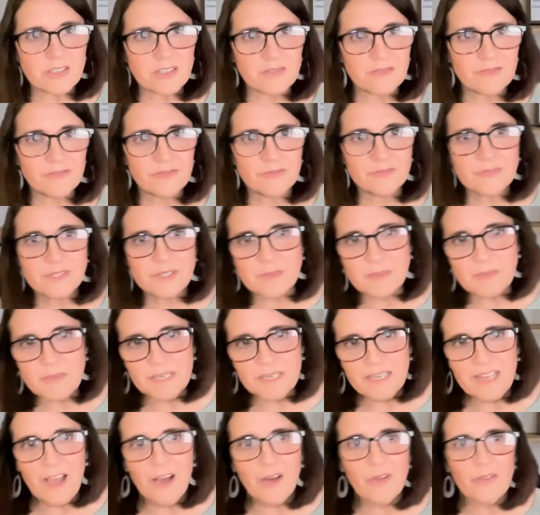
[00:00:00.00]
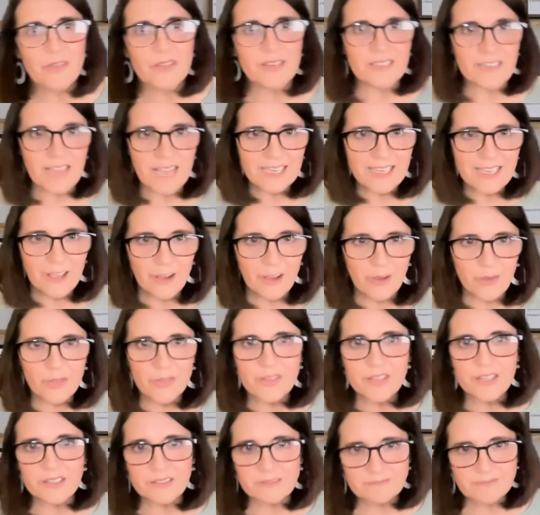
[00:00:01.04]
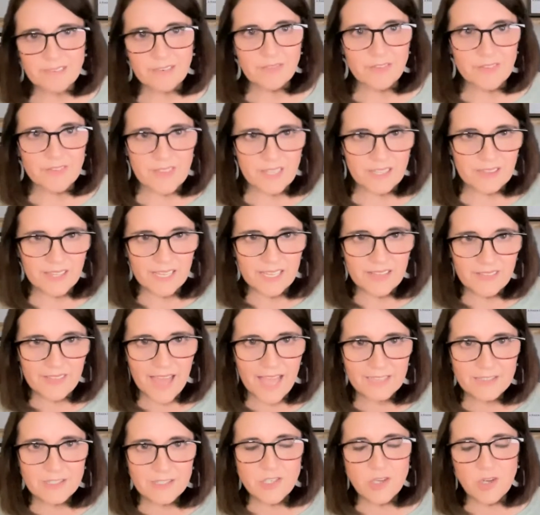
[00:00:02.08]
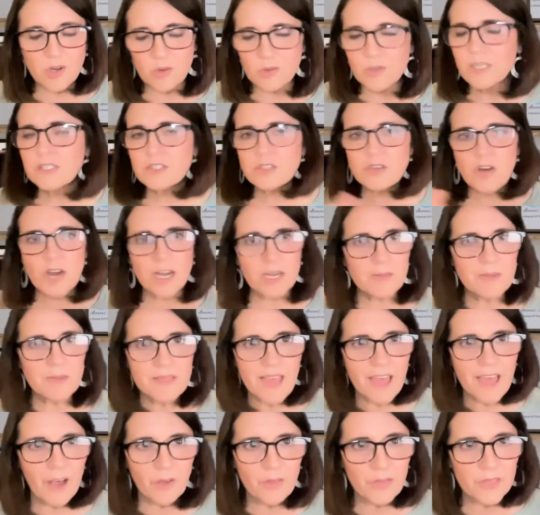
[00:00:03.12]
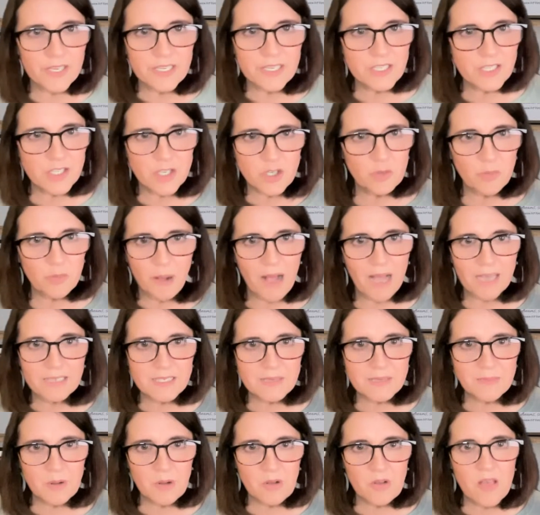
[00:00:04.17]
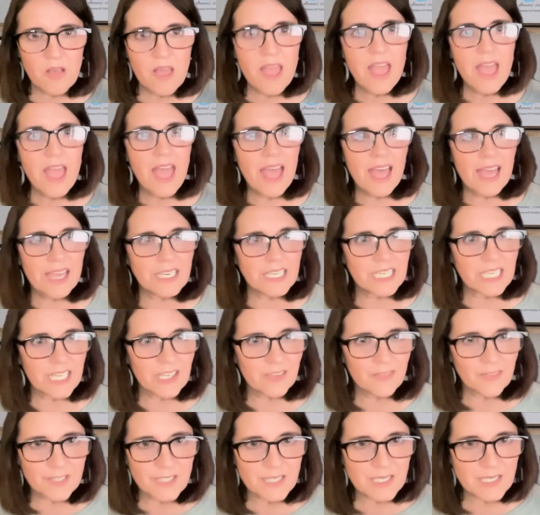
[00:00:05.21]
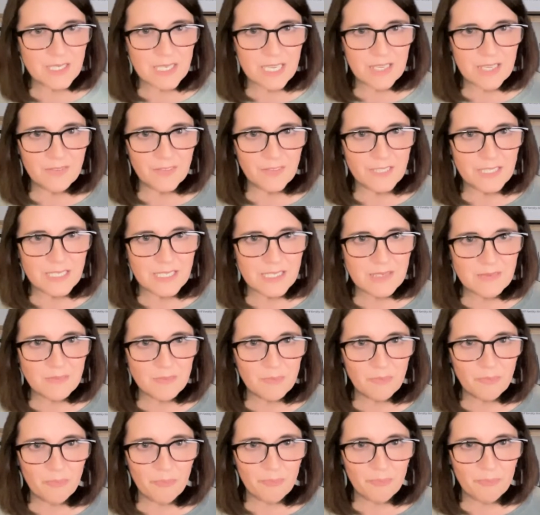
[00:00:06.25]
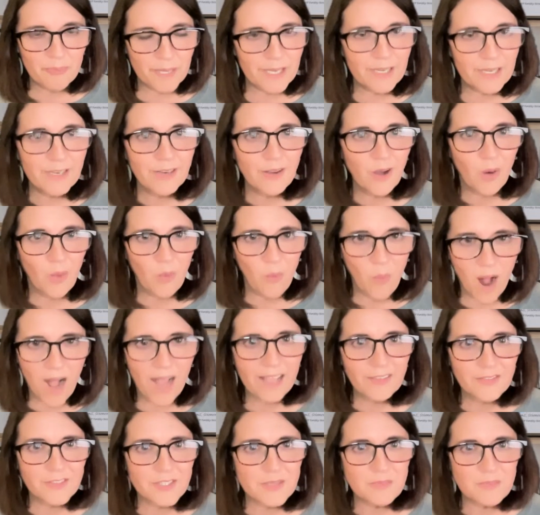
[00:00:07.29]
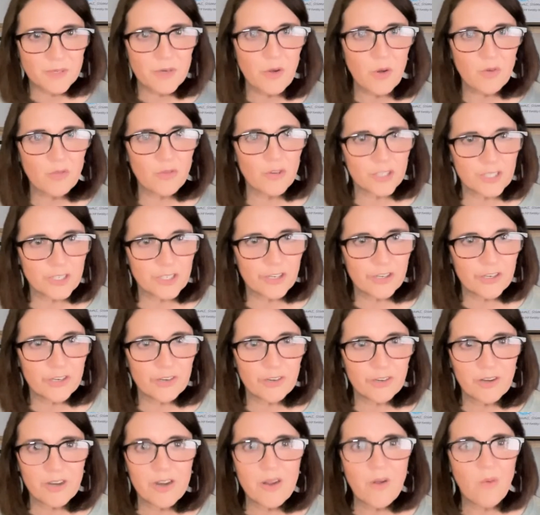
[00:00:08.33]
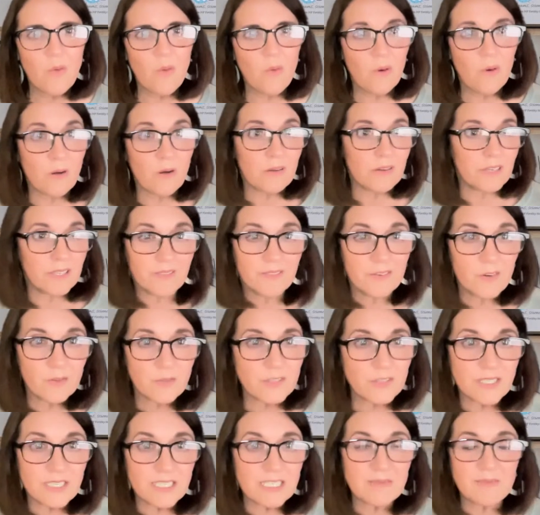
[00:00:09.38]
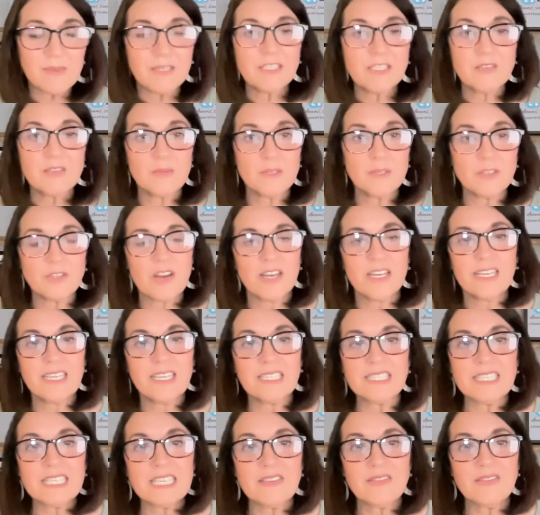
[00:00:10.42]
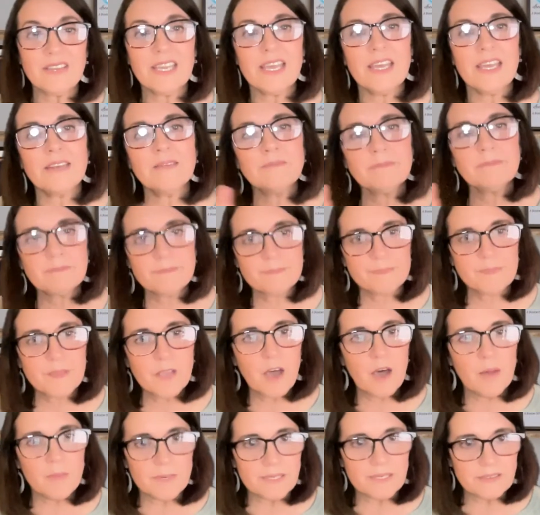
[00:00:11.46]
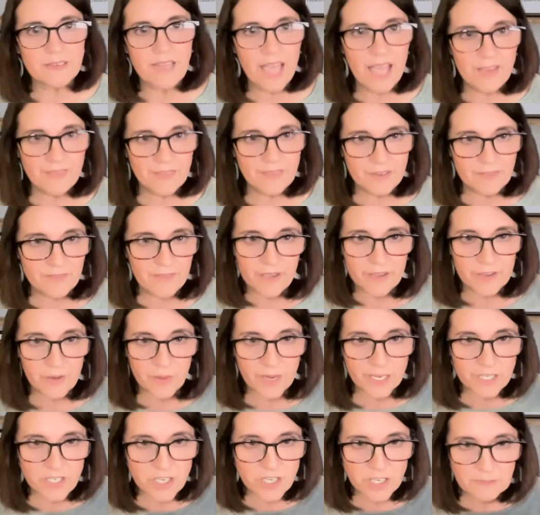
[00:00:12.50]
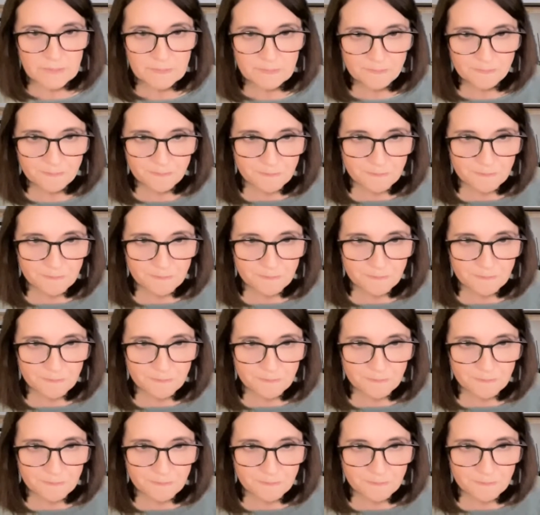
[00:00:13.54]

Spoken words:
of someone being healthy, not healthy, everything like that. So try to be the healthiest you possible. And if it's been a while, if it's been over a year or even over 6 months, you've been trying to conceive again, come and have an evaluation.